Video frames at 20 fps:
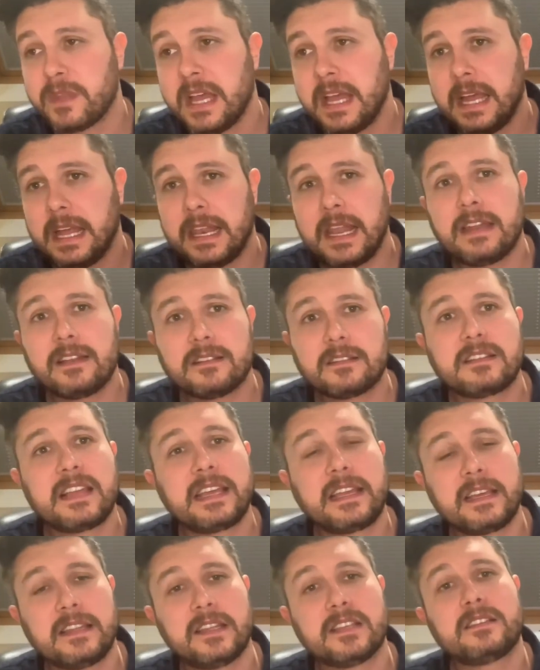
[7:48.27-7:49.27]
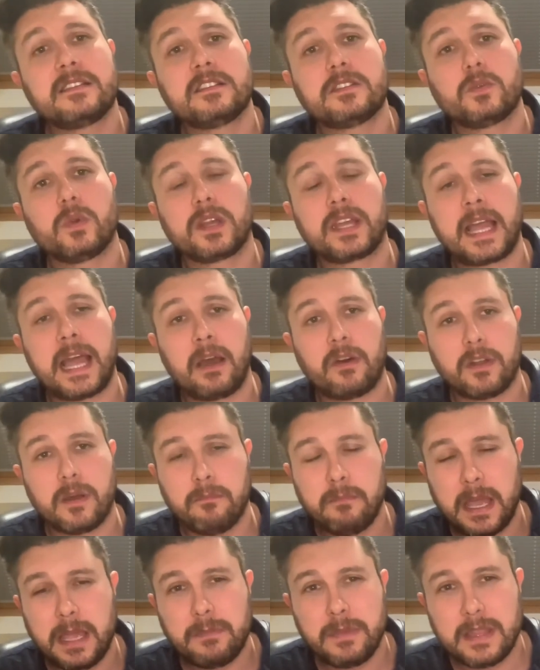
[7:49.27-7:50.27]
Lenders are taking this into account,
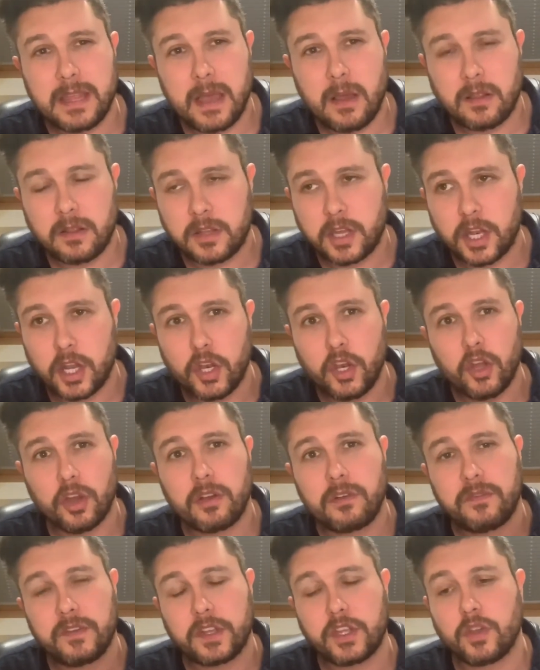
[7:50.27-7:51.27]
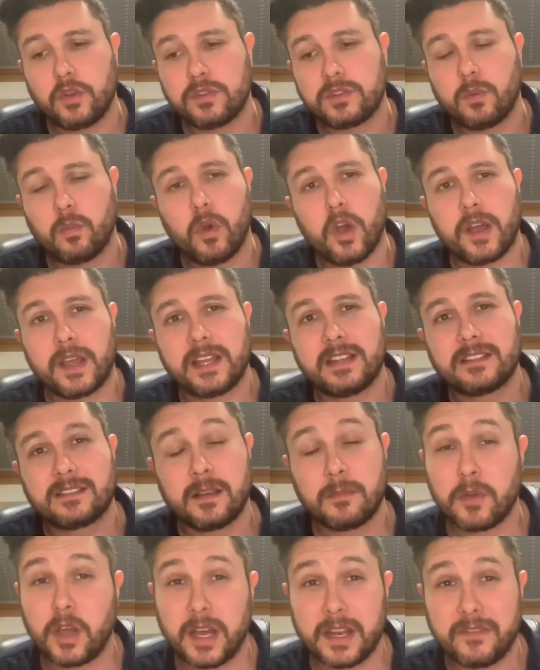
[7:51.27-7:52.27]
and maybe they're going to look for you to work in
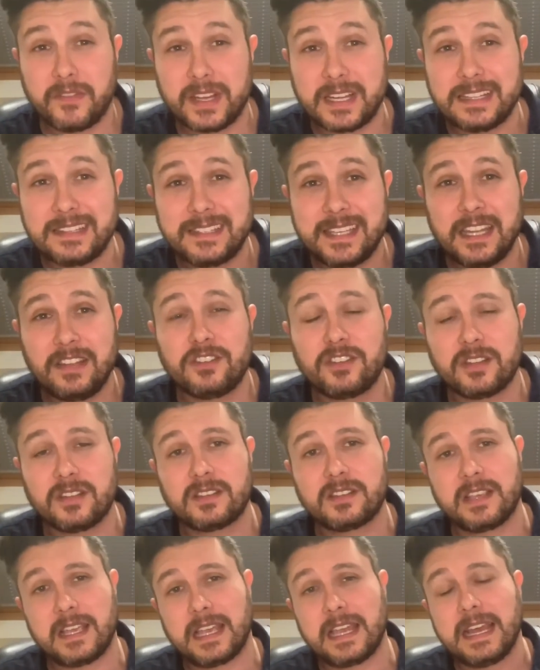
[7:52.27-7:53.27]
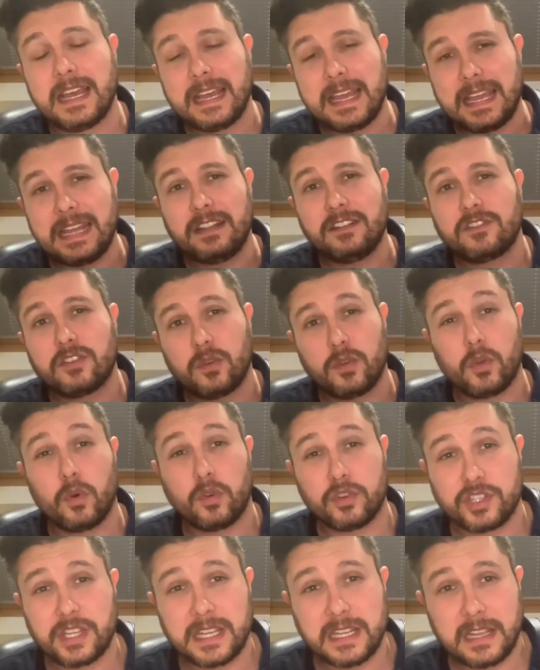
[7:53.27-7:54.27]
some kind of contingency into
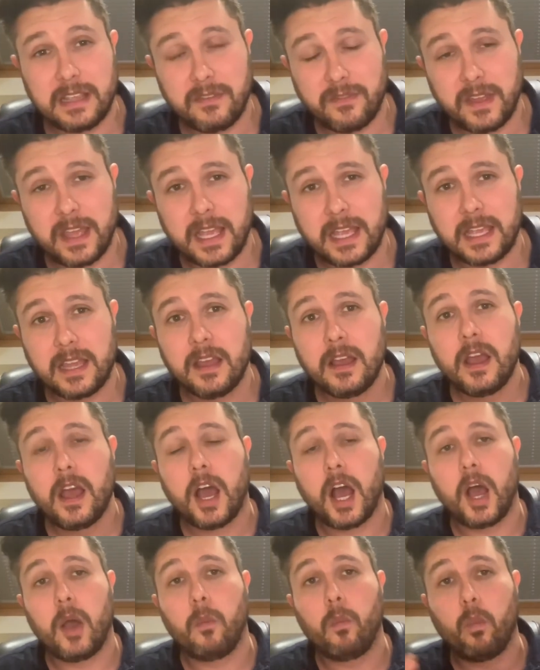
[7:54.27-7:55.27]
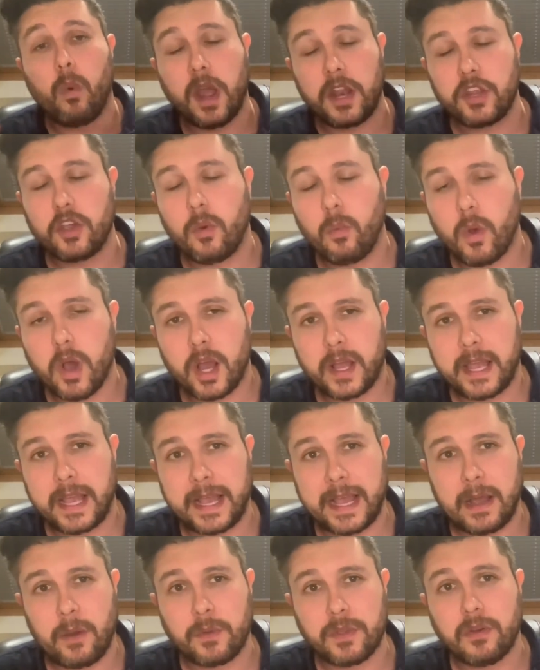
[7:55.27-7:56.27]
your GDV when you're
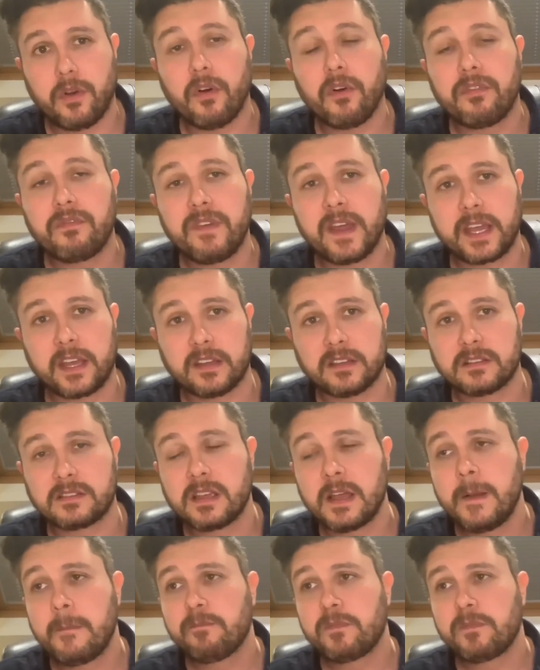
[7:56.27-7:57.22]
working out your figures.